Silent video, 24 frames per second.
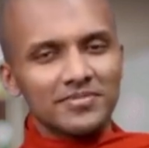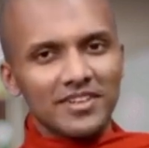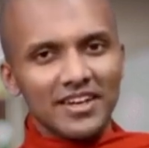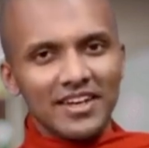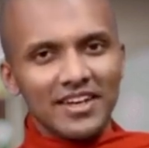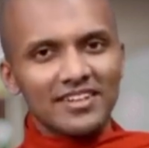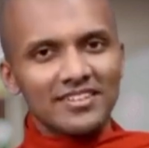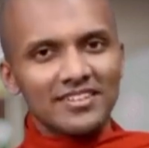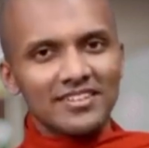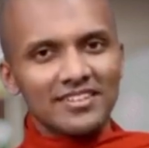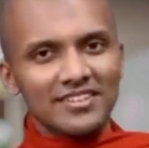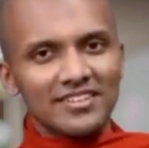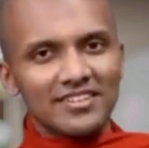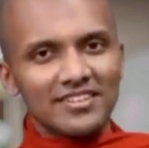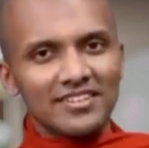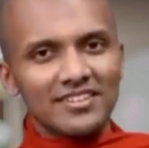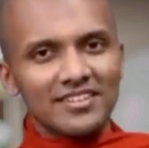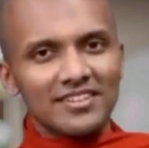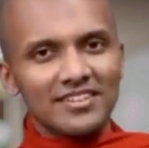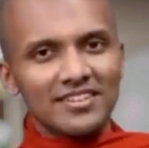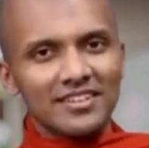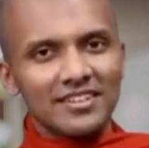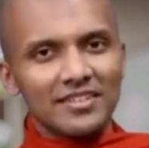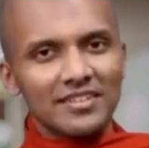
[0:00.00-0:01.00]
right?
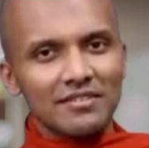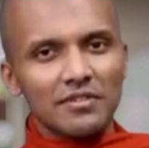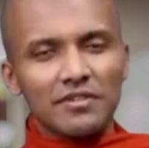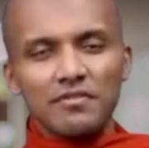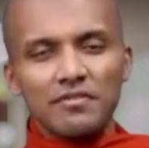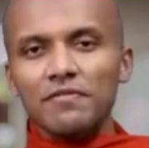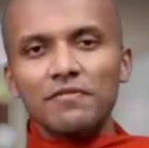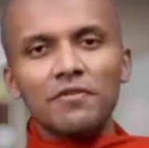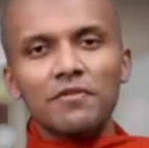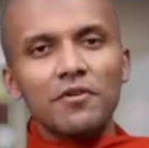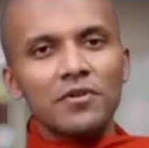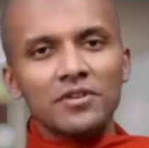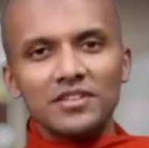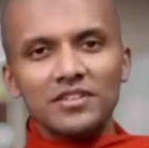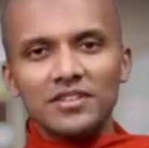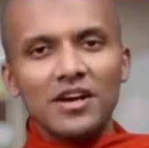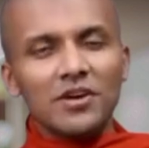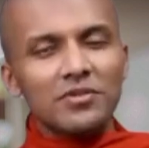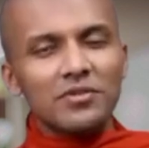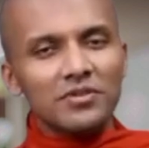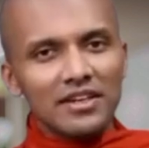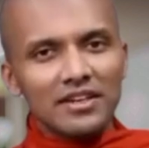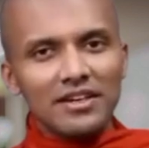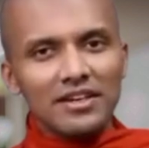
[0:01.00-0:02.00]
We will fall
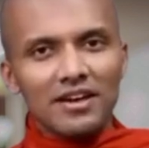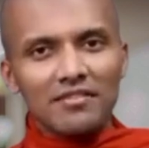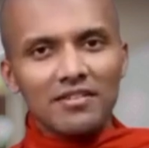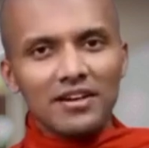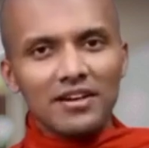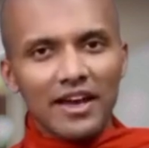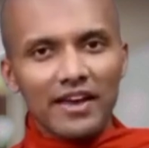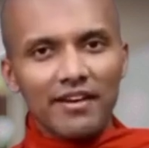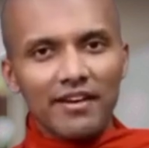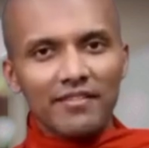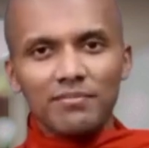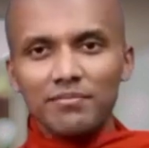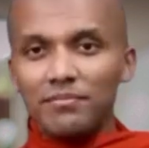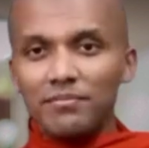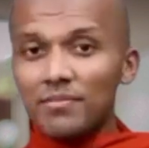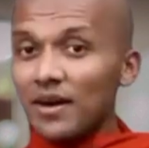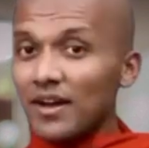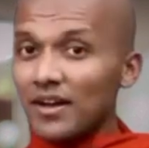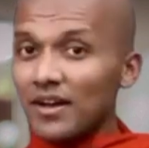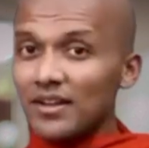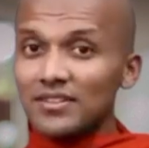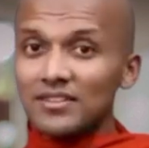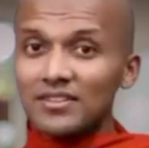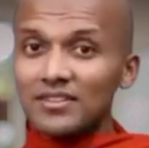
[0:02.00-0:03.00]
down in our life,
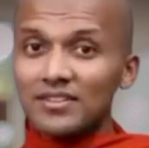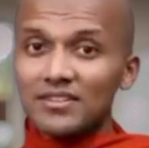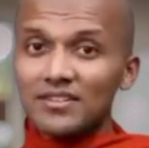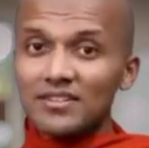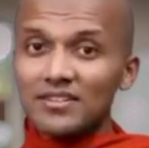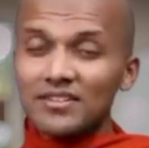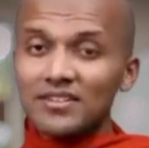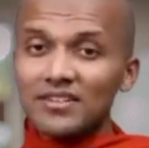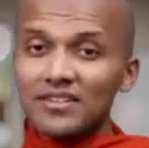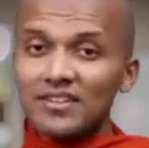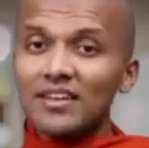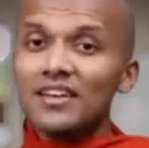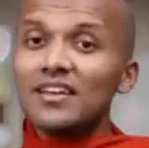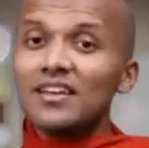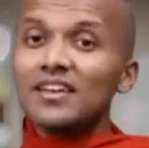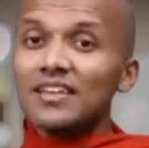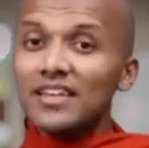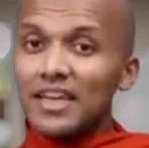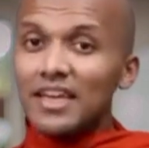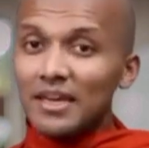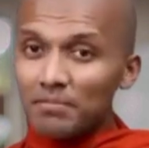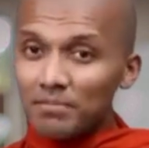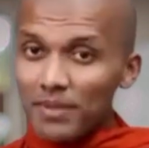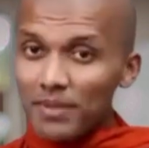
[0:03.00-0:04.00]
but
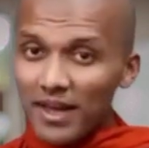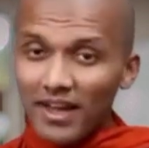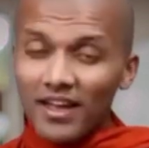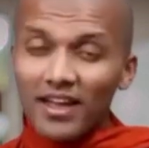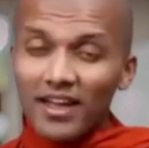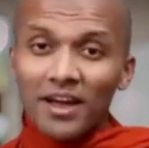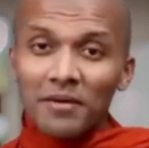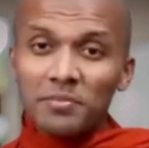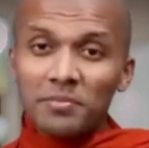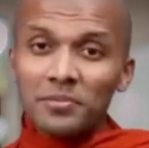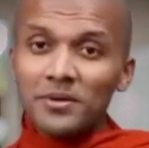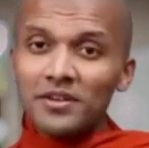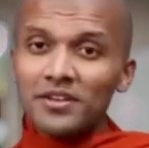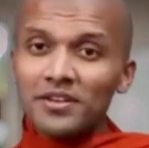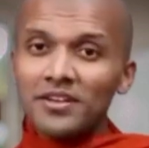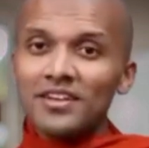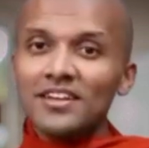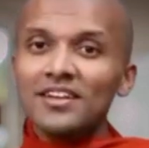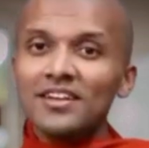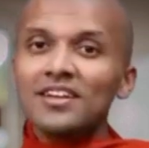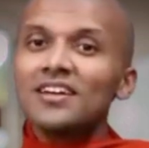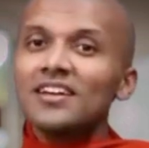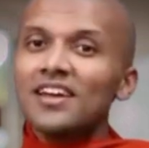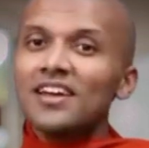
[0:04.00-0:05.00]
get back up
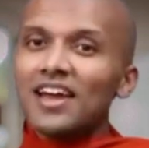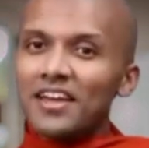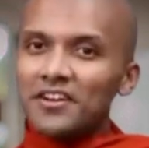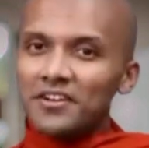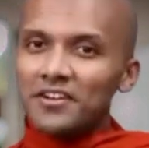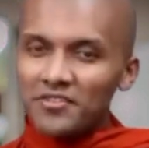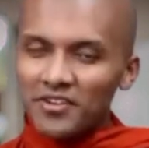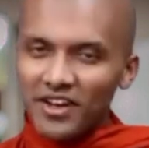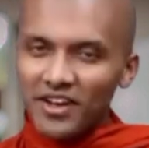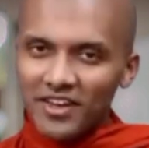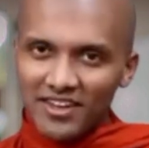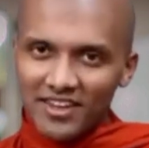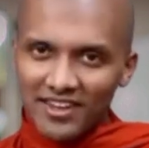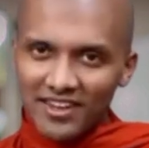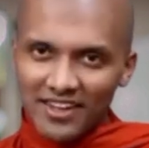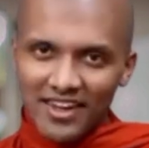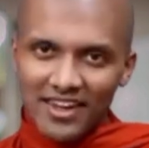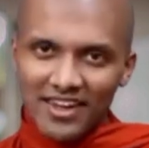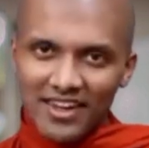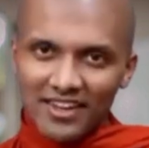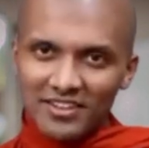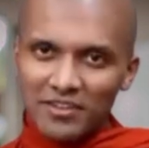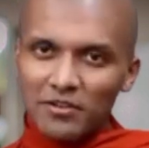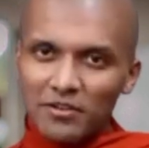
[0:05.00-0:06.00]
and try
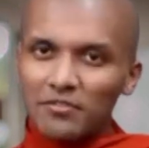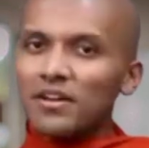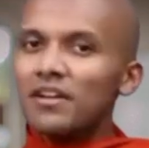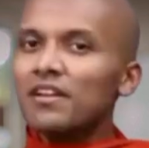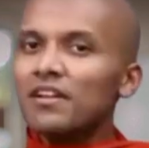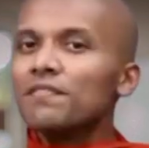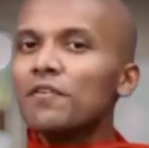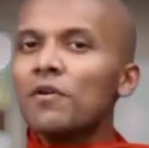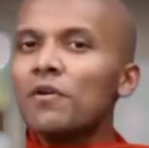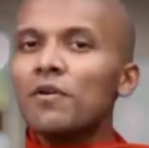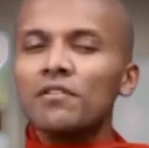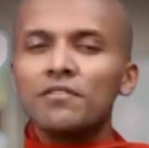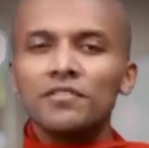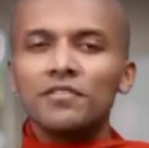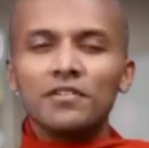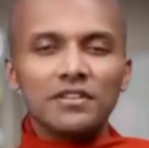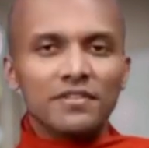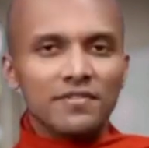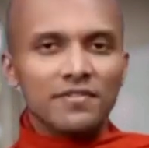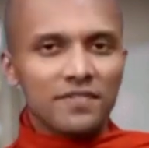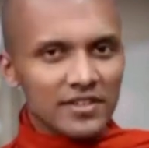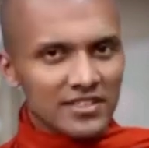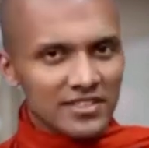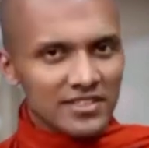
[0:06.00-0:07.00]
again. You will fall for
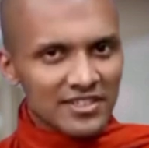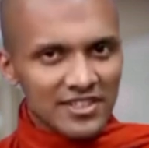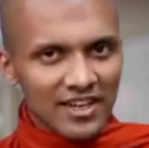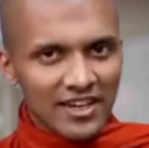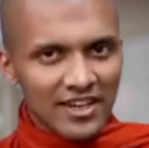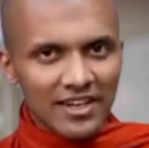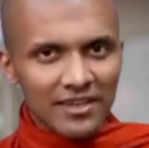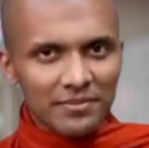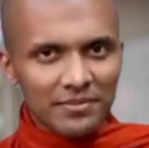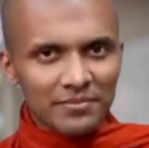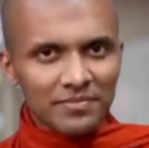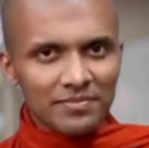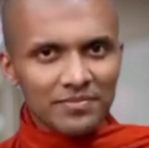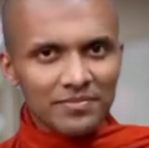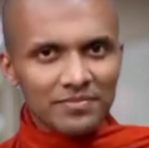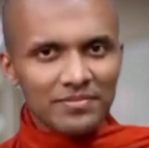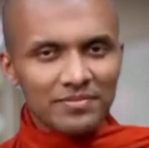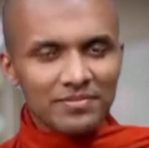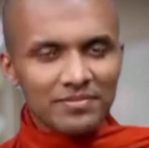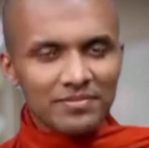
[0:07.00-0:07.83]
the first time.